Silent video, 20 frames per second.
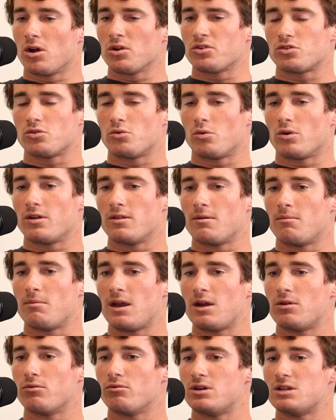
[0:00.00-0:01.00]
also one of the
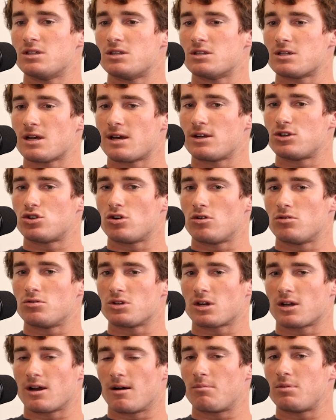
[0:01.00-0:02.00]
main reasons I
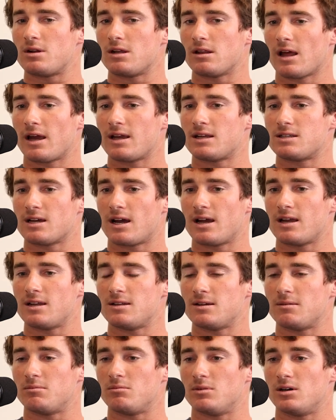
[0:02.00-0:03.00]
chose a company like
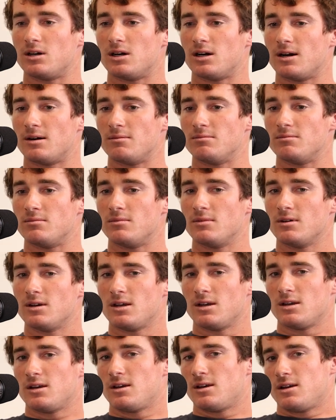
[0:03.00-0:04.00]
Diadem.
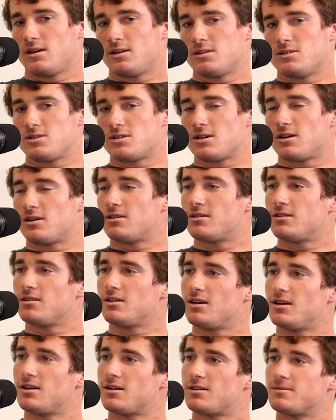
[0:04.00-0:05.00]
So
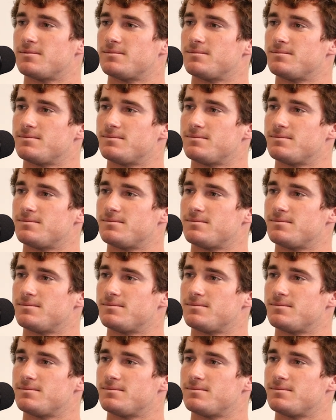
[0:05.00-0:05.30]
yeah.